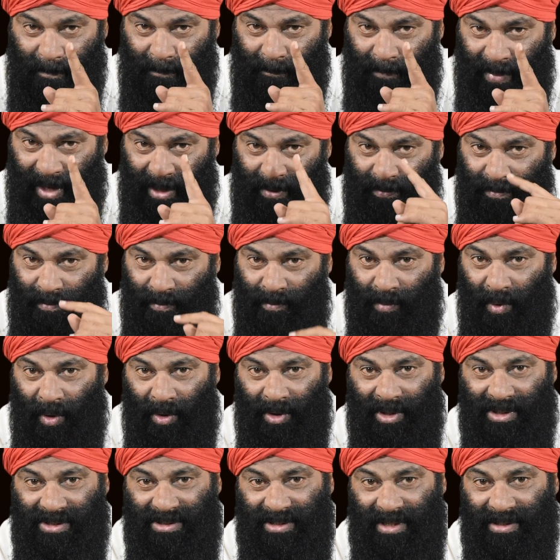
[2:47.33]
But
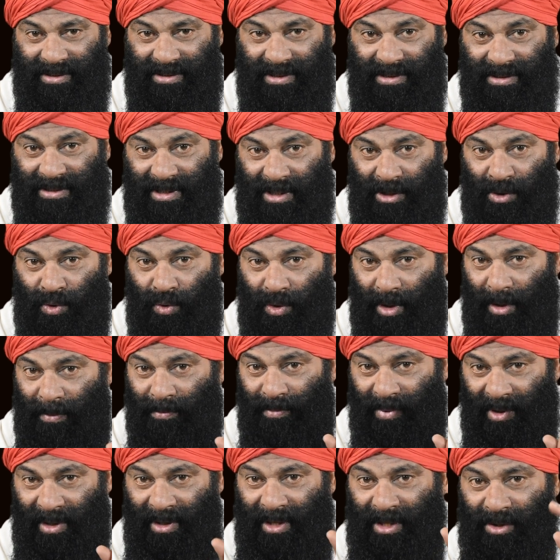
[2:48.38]
Boris Yeltsin said, you can
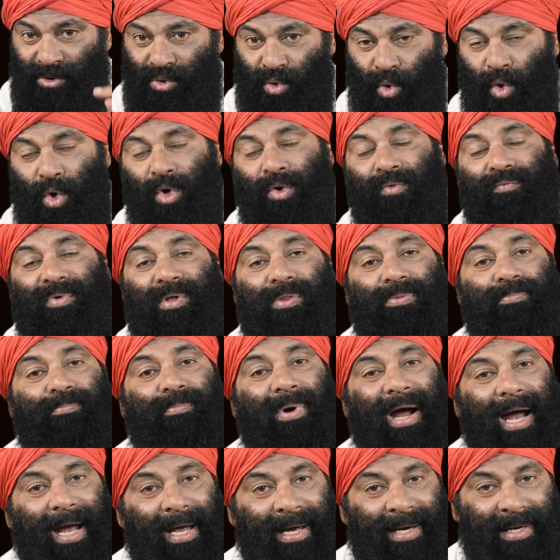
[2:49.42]
build a throne with
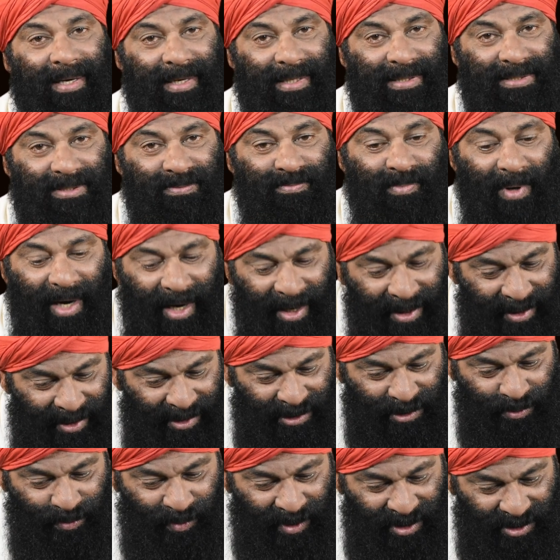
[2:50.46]
bayonets.
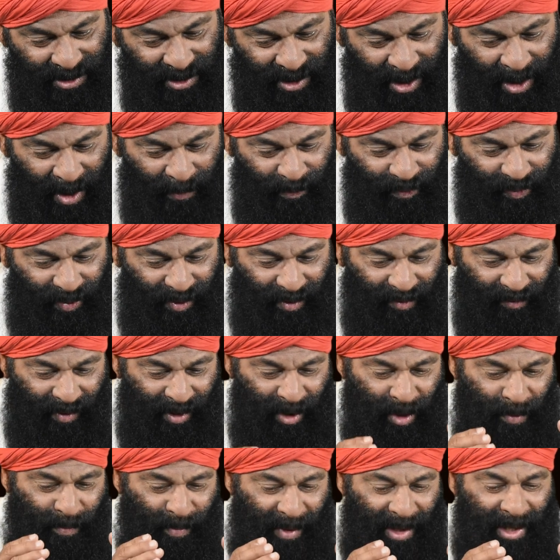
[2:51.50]
Bayonets means, when
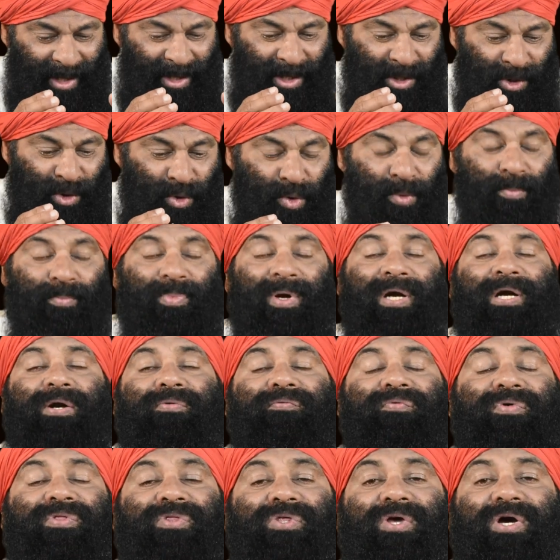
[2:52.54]
you build, you
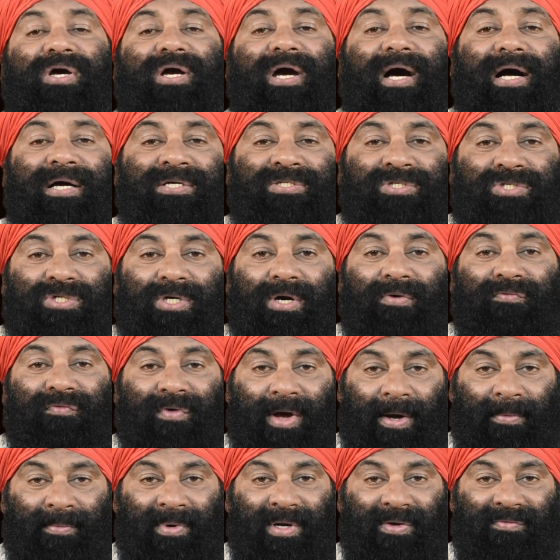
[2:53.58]
build with your culture,
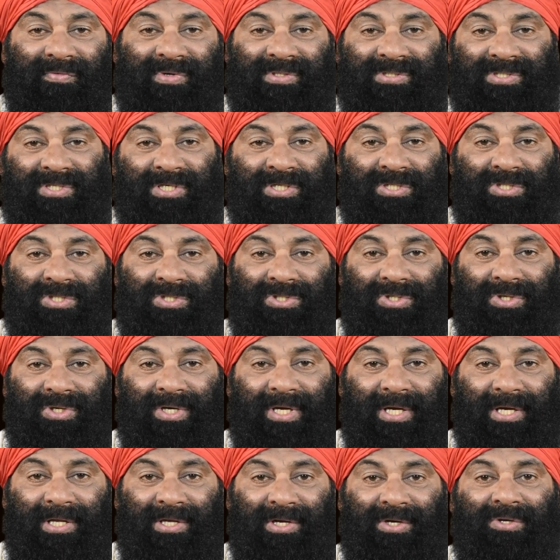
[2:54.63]
family which sits
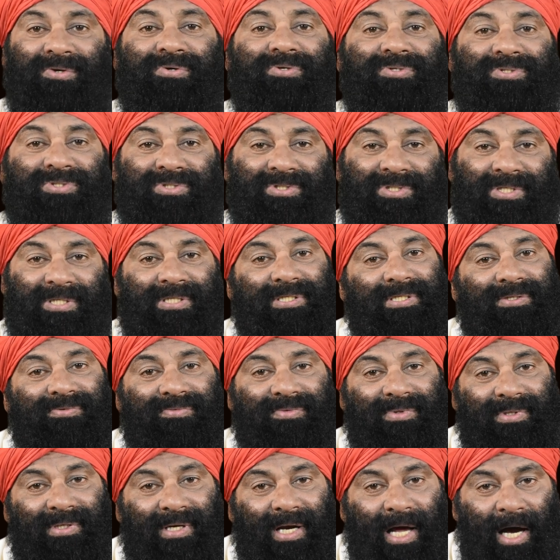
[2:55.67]
together, you sit
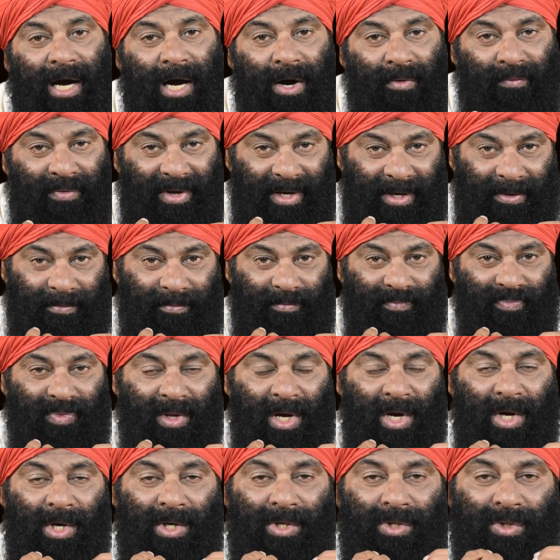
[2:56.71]
loving.
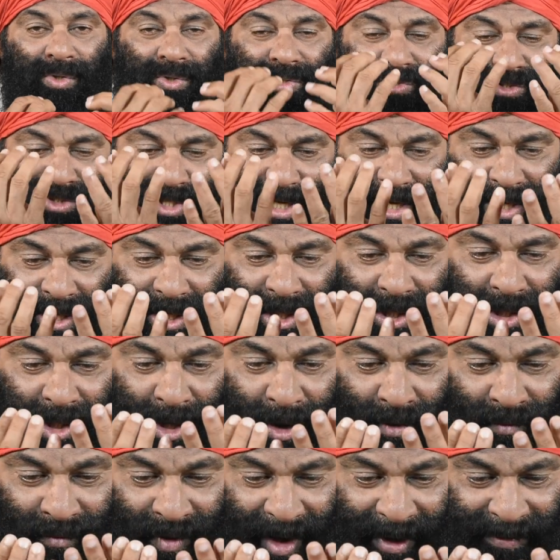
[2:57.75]
You take
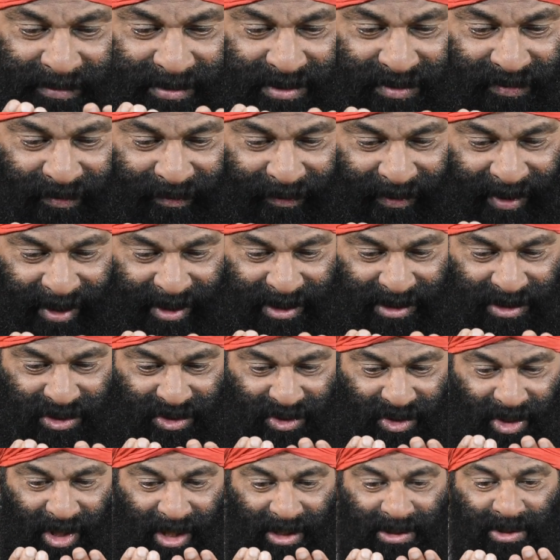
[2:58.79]
your wife's
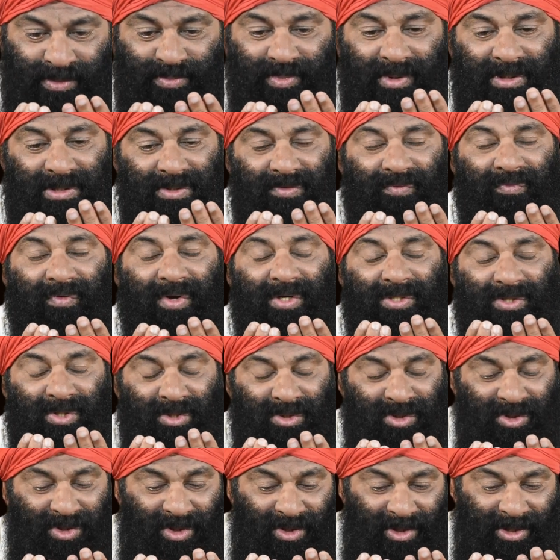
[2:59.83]
face, your husband's face,
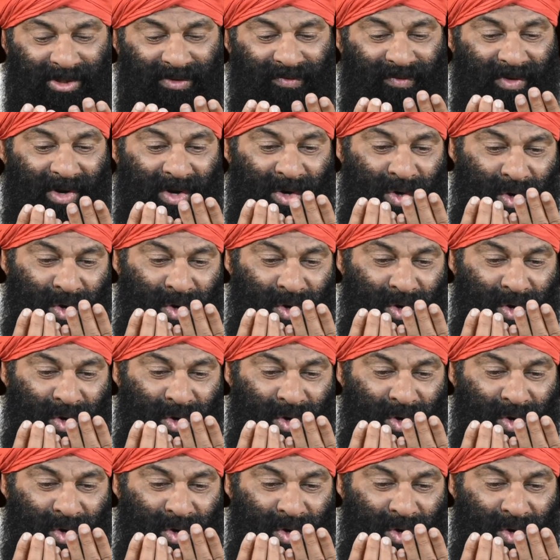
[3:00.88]
your children's face,